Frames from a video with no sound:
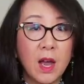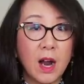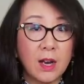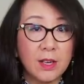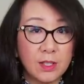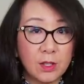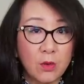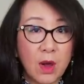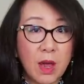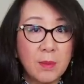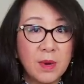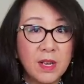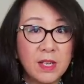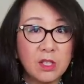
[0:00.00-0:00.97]
are
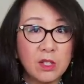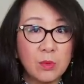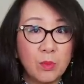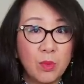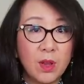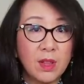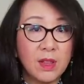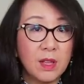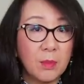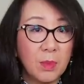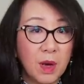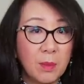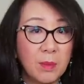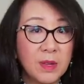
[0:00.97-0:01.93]
scrambling to bring the
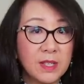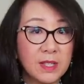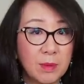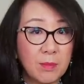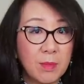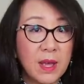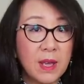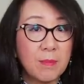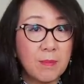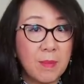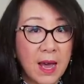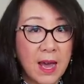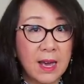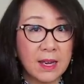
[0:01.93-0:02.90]
public debate
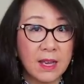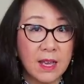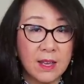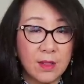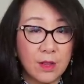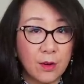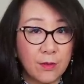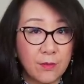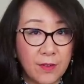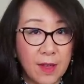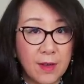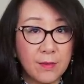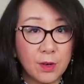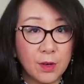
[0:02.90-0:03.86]
back in their
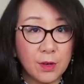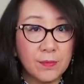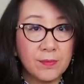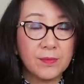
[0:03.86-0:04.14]
favor.